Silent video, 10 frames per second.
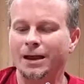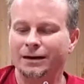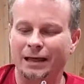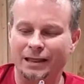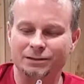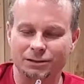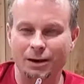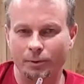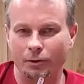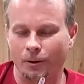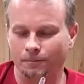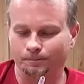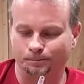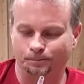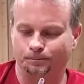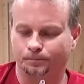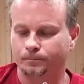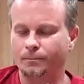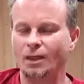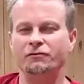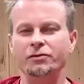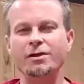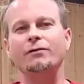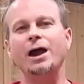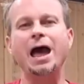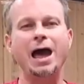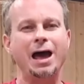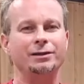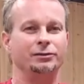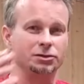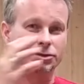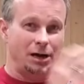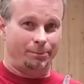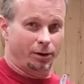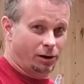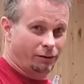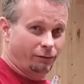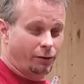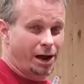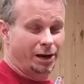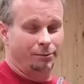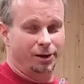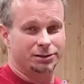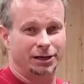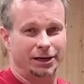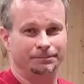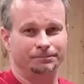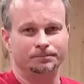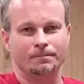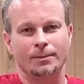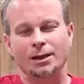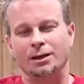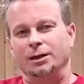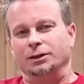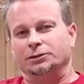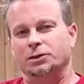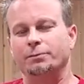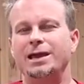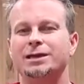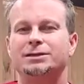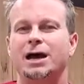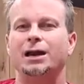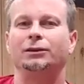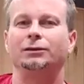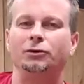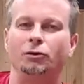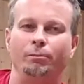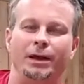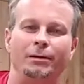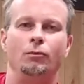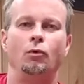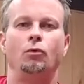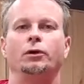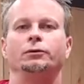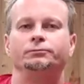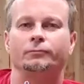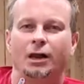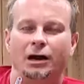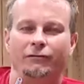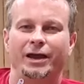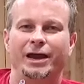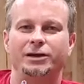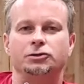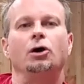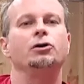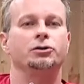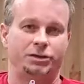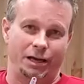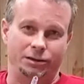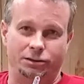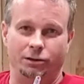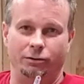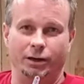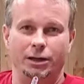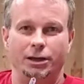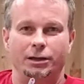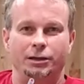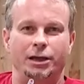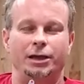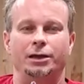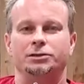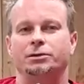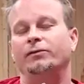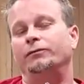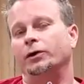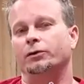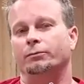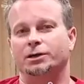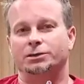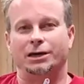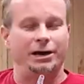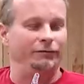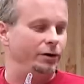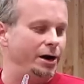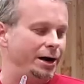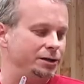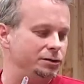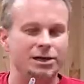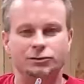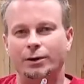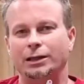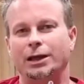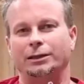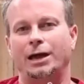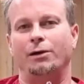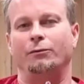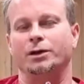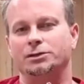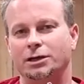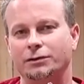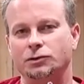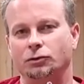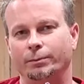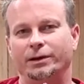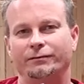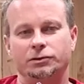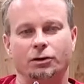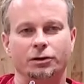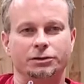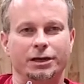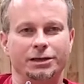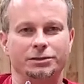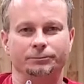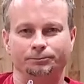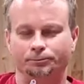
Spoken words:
Now that Scuppernong, if you've never had the Scuppernong variety of muscadine, to me it's got a little bit more of a tart taste to it than some of your other muscadine varieties. So that's why I like that one, because it gives you a little bit of a tart taste,